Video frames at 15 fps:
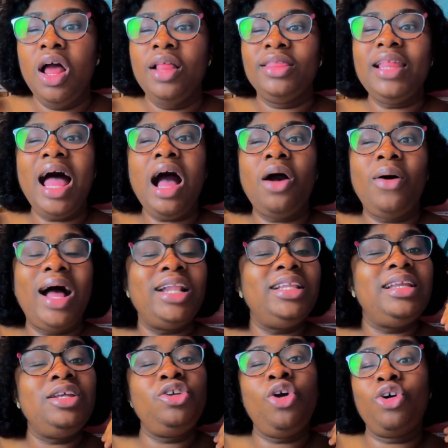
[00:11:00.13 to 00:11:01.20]
Now,
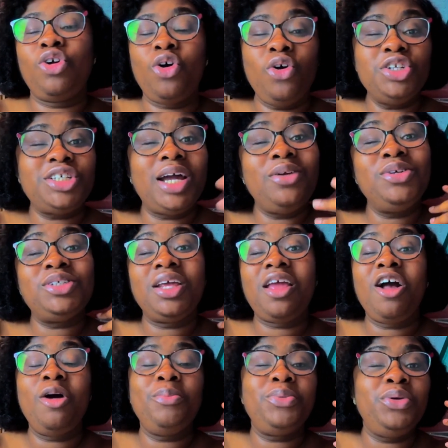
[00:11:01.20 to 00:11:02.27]
and your coach can also
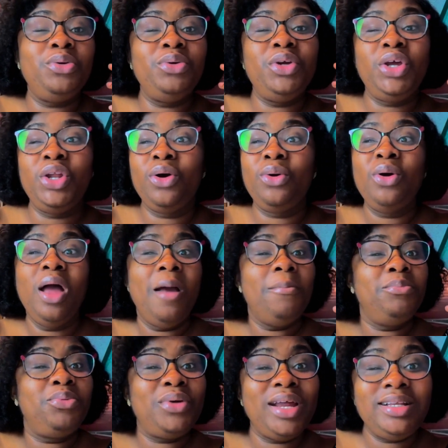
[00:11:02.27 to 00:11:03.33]
help you,
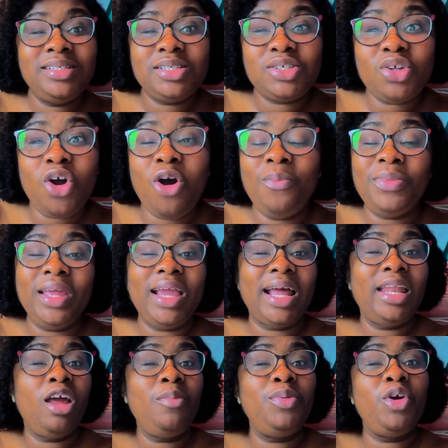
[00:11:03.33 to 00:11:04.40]
brainstorm. They
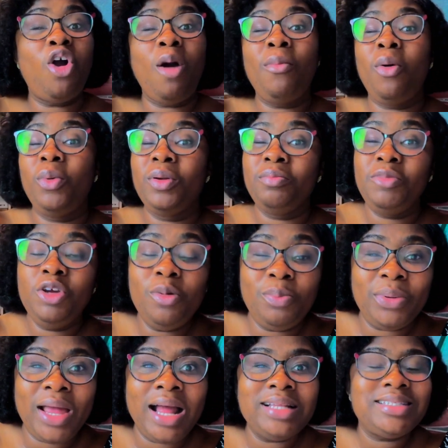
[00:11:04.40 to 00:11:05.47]
can help you come up with new
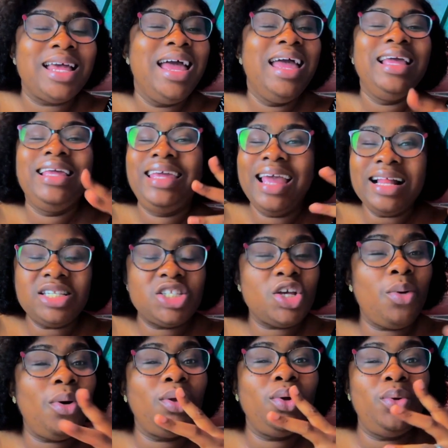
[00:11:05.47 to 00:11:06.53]
plans. Get
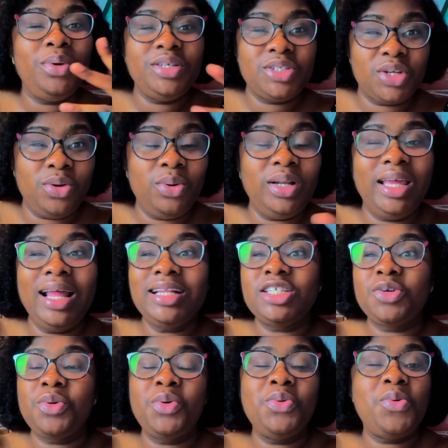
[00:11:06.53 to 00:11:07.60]
someone who is good. Get
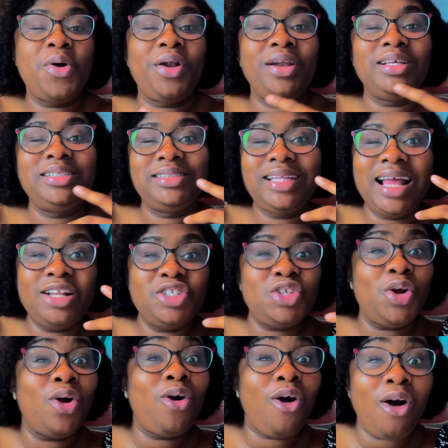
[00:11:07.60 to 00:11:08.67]
someone who understands
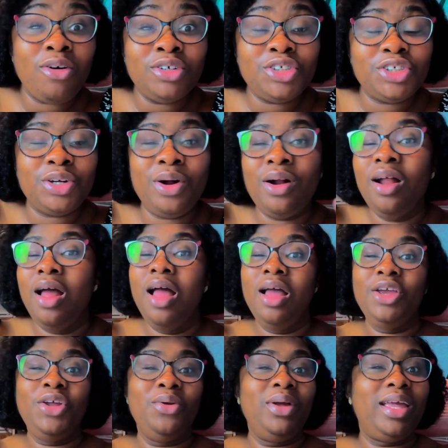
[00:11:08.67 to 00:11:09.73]
your culture.
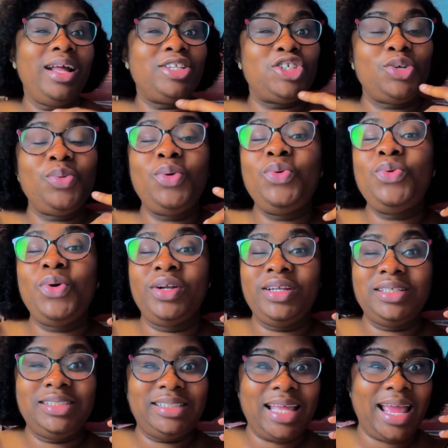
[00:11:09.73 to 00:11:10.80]
Get someone who
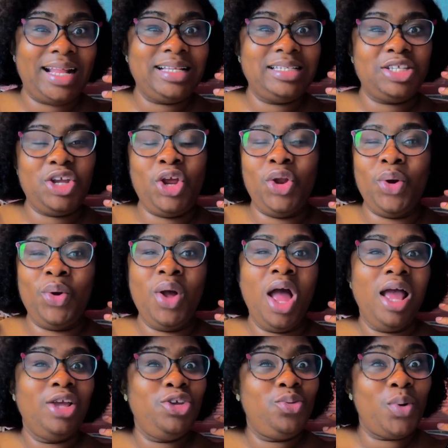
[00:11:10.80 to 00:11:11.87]
understands,
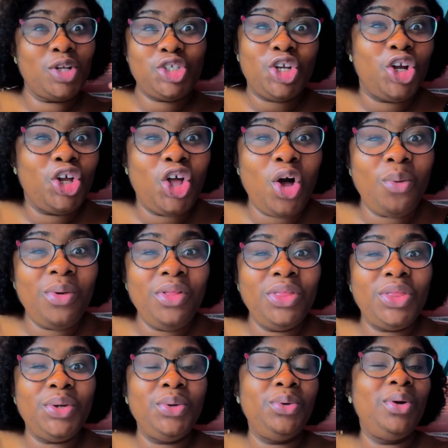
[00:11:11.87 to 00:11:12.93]
what you're going
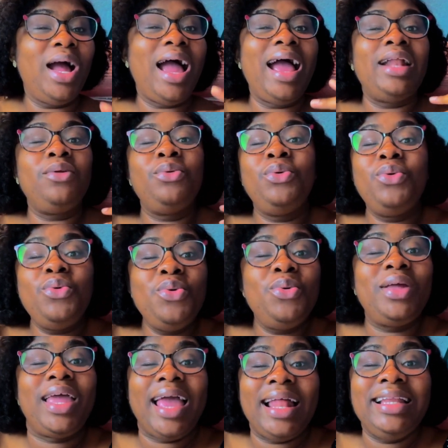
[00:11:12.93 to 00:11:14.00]
through and who
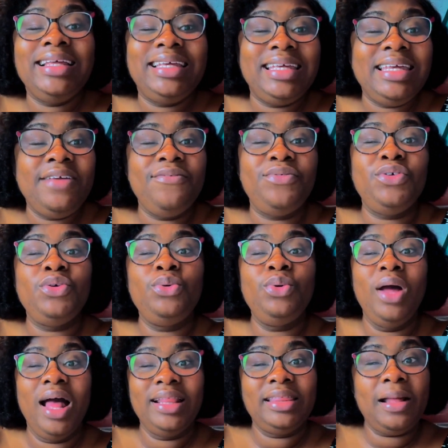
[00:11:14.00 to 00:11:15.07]
can give you
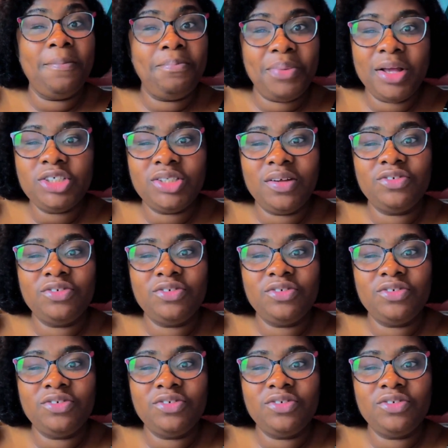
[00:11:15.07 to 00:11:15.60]
the best of